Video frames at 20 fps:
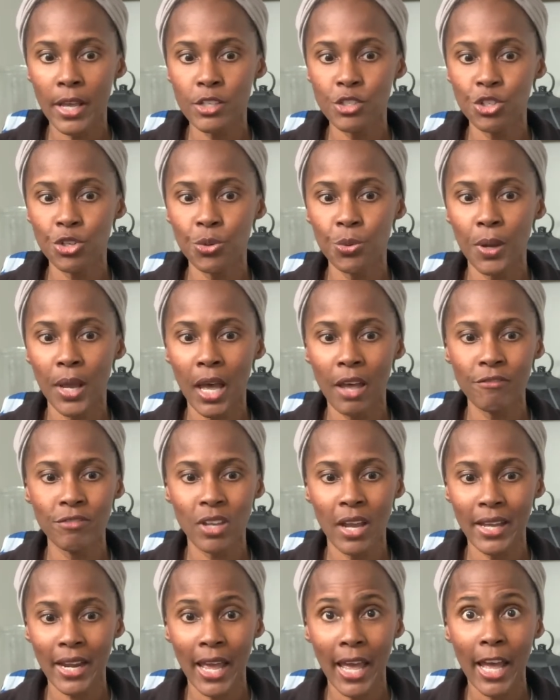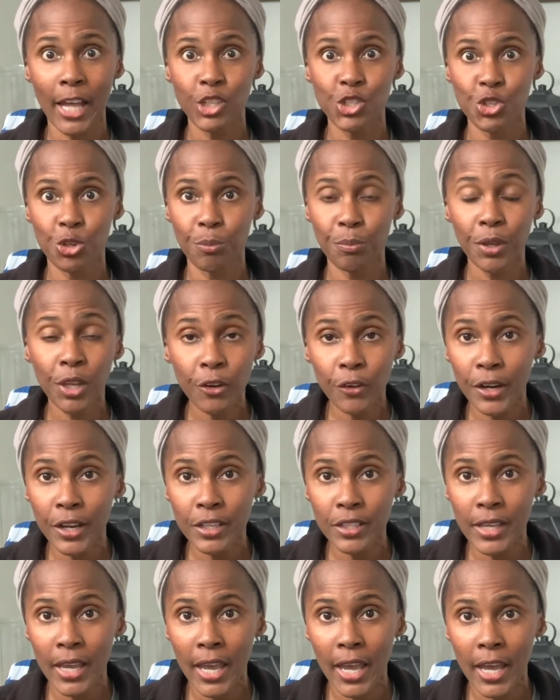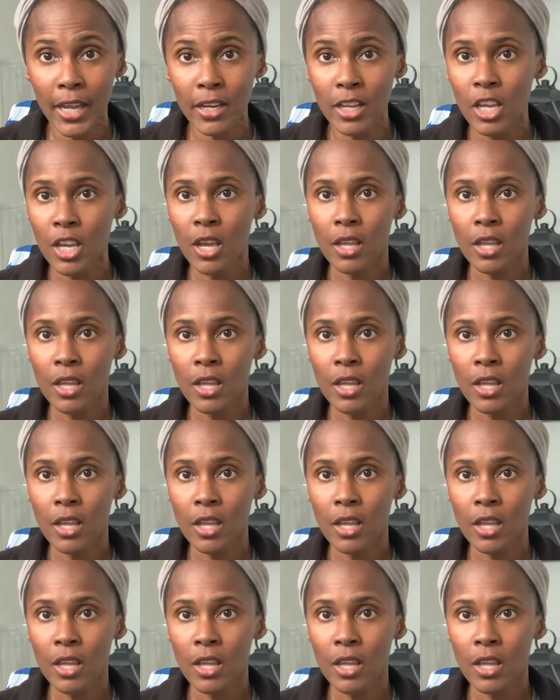as you have not had your period yet,